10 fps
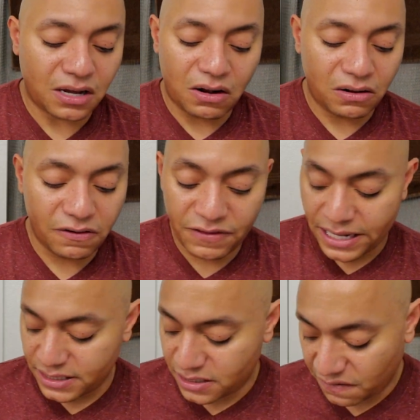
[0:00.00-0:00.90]
all of
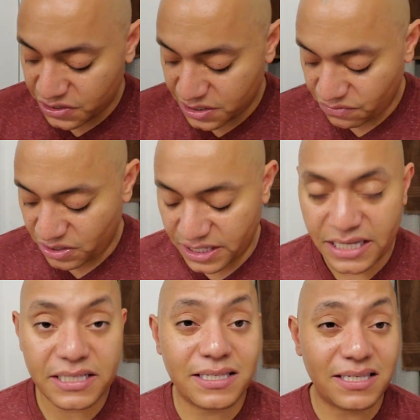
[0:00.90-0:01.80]
that stuff just really
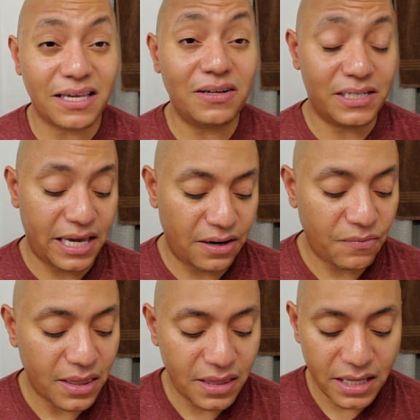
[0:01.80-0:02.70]
gets sealed in
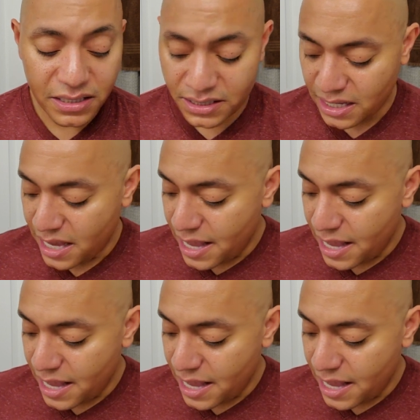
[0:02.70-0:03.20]
with this.